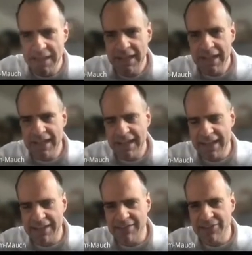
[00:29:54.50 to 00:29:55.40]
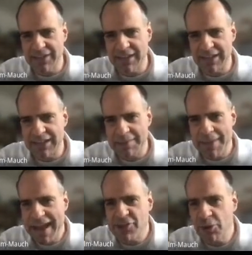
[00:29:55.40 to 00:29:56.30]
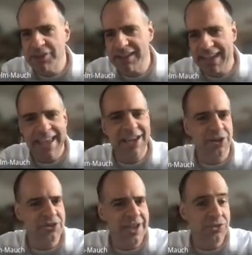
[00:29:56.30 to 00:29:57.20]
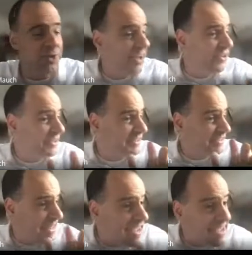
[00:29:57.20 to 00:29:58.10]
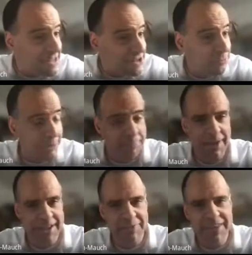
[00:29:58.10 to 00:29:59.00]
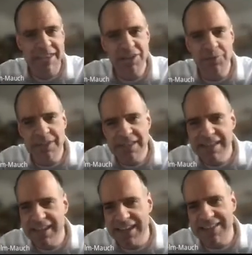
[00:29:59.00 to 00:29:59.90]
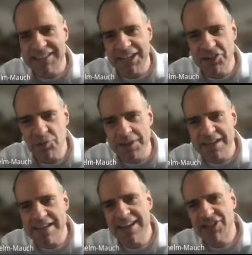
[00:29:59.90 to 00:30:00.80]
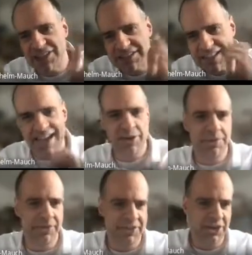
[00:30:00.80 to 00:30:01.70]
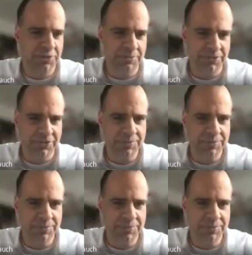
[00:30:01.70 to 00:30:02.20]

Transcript: And I don't care to understand what my VQE gates are doing. I just care about the output.